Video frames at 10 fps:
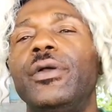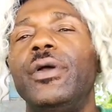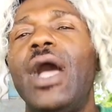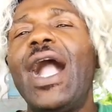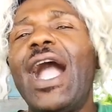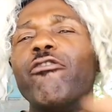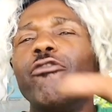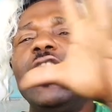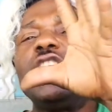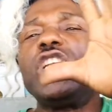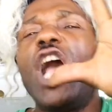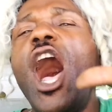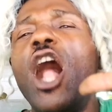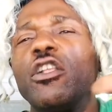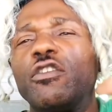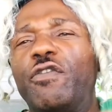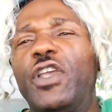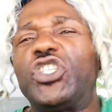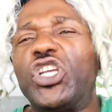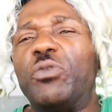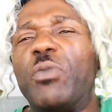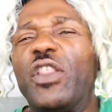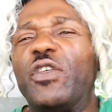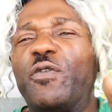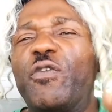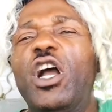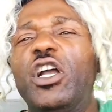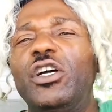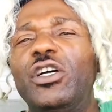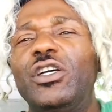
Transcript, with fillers: I got Ray Charles vision, motherfucker.